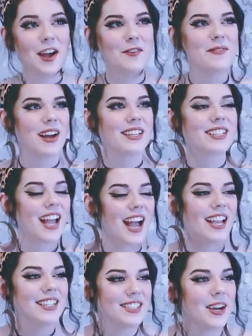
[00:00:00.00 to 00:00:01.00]
how much
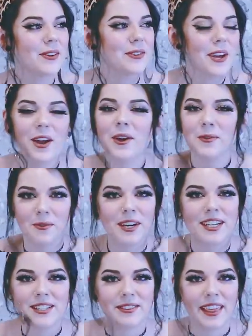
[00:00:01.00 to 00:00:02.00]
I don't
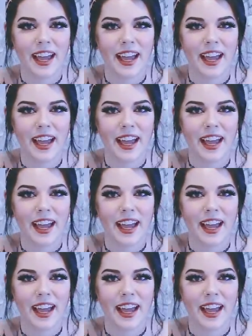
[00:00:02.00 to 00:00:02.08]
want to do